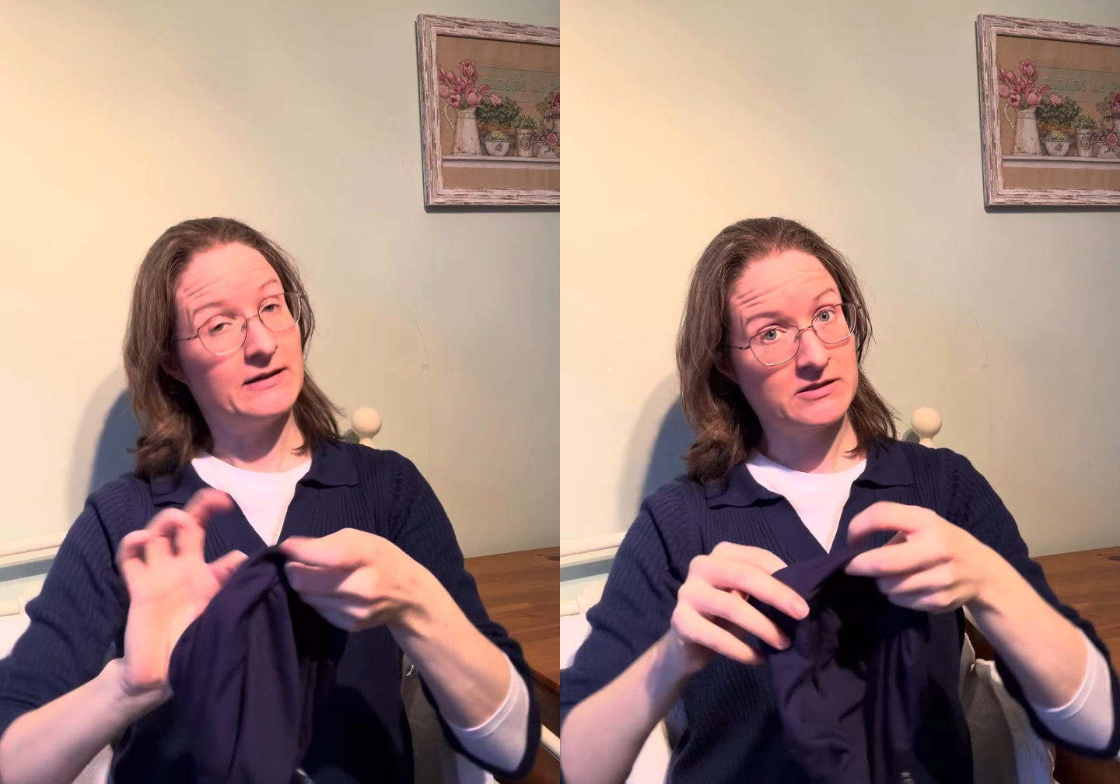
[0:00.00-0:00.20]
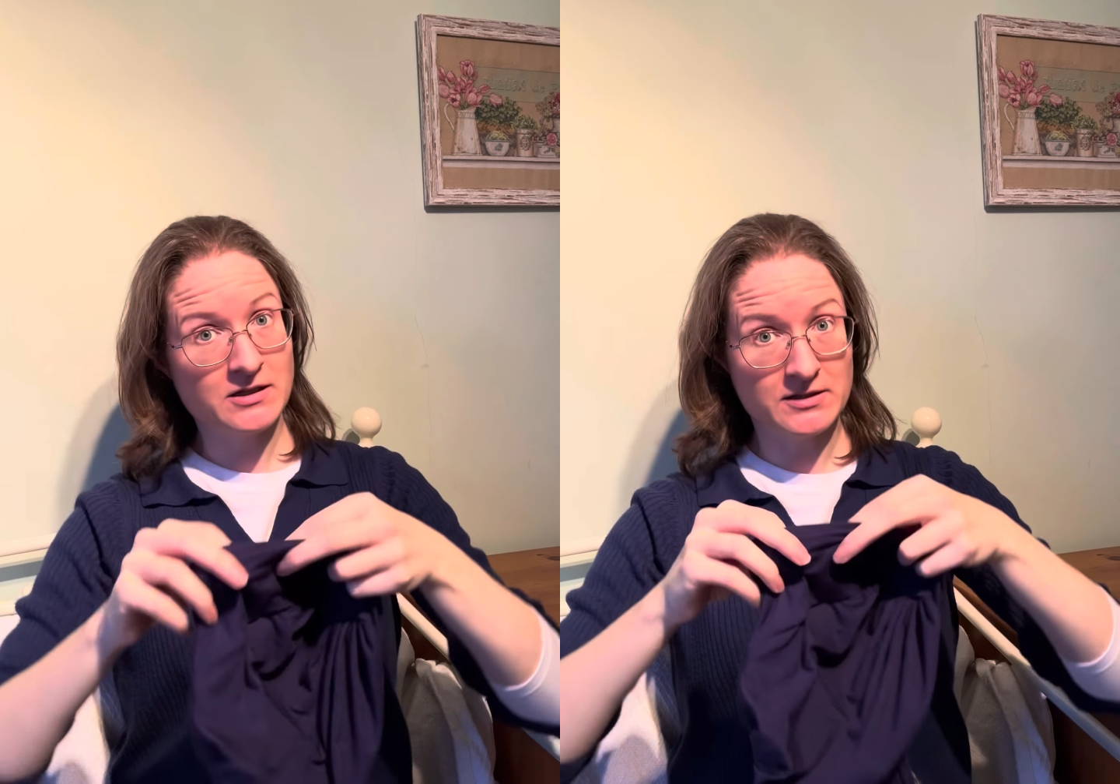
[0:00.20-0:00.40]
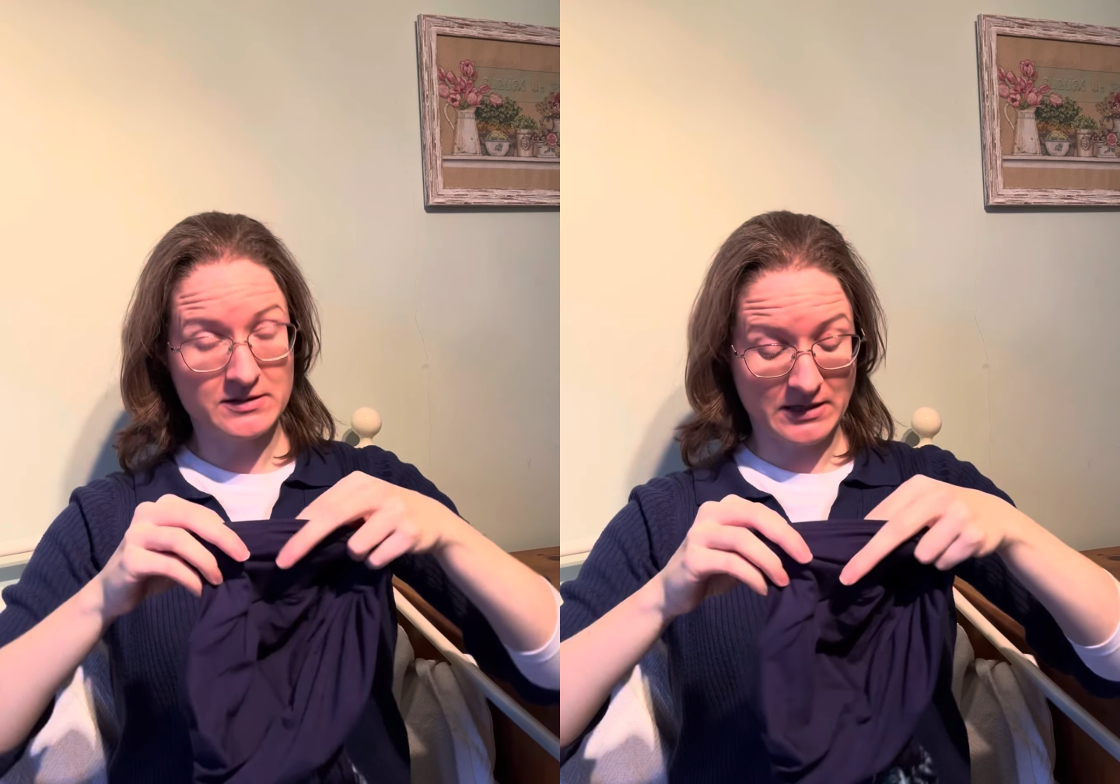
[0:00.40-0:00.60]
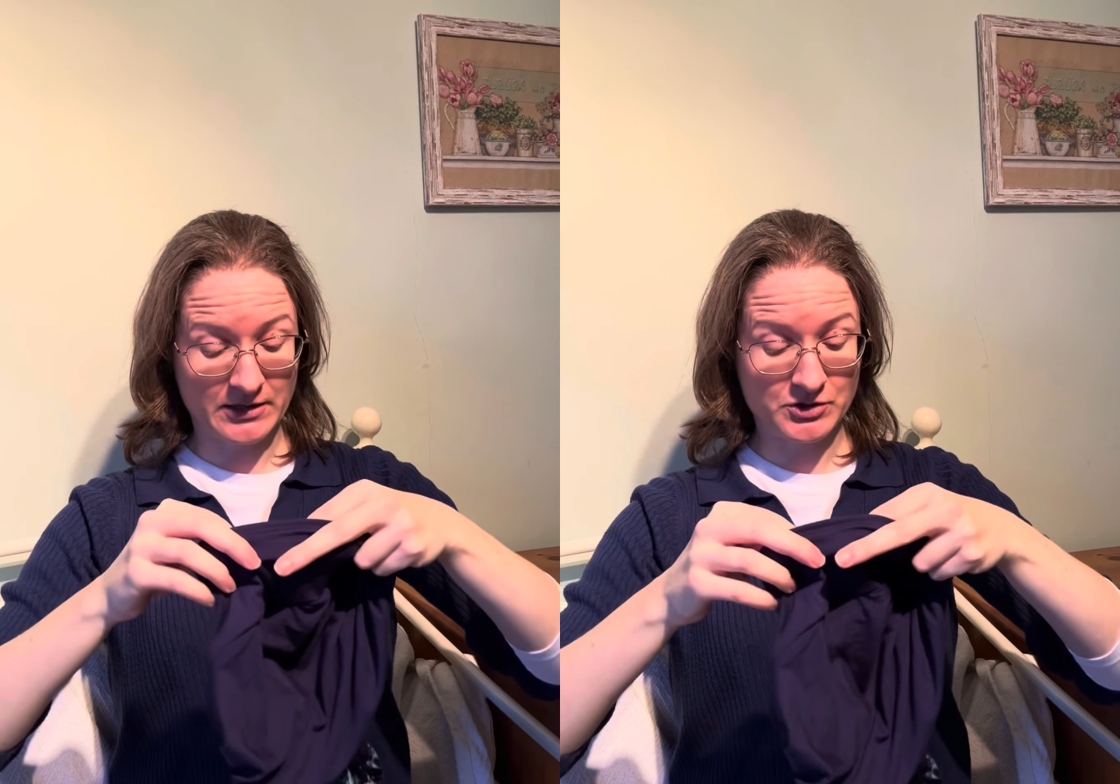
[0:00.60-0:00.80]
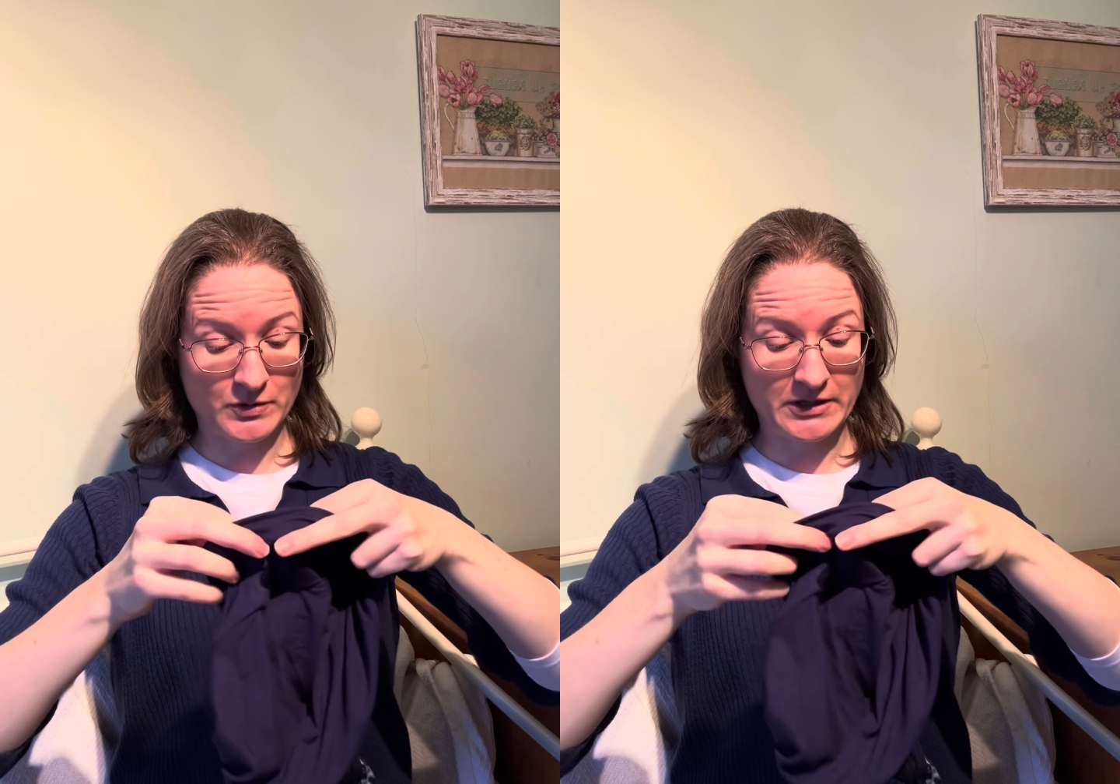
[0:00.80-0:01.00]
does
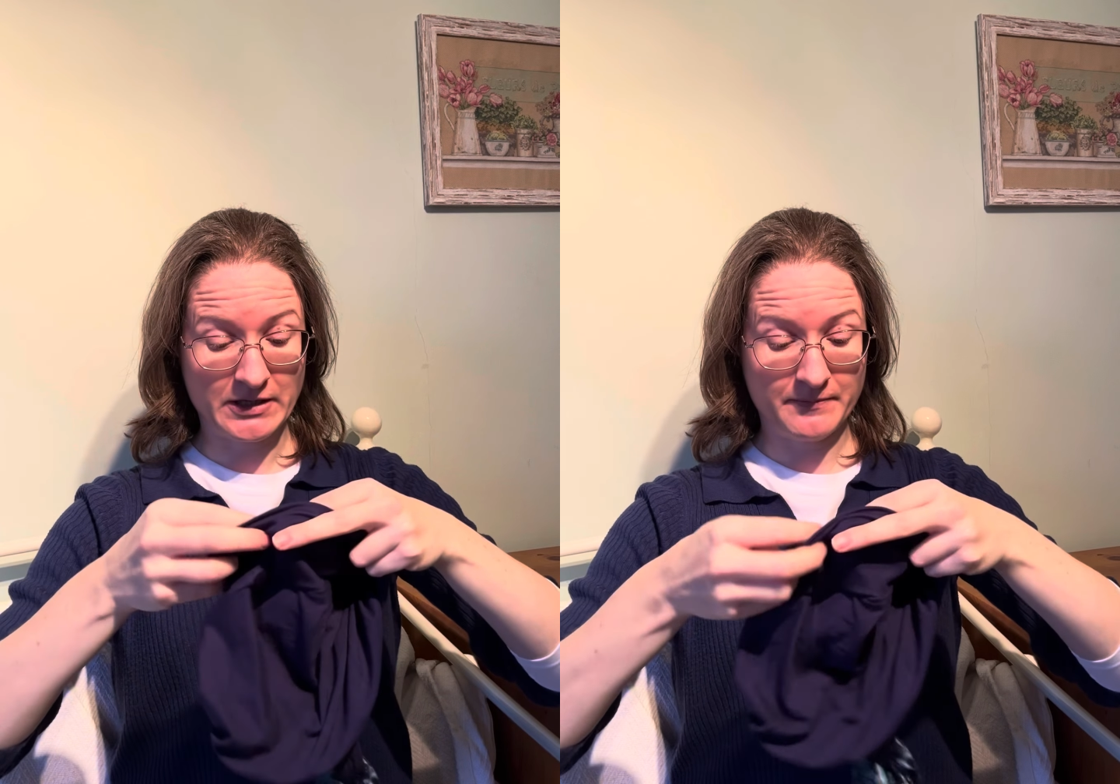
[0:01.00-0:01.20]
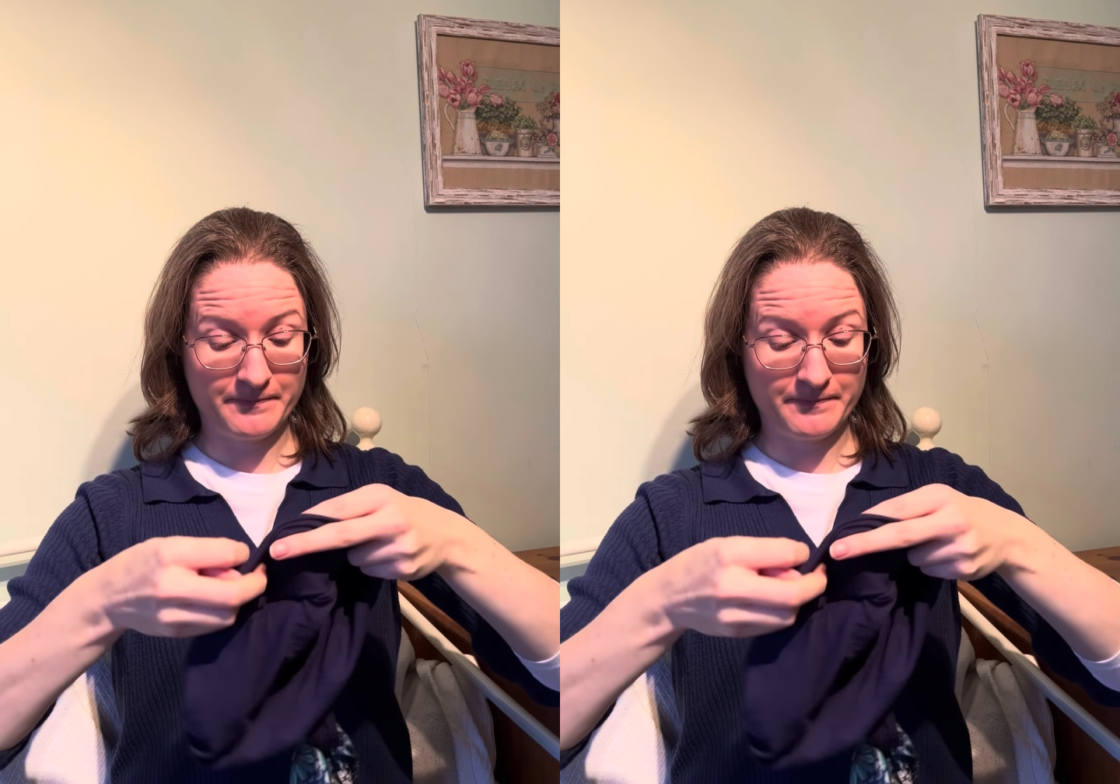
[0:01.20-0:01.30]
actually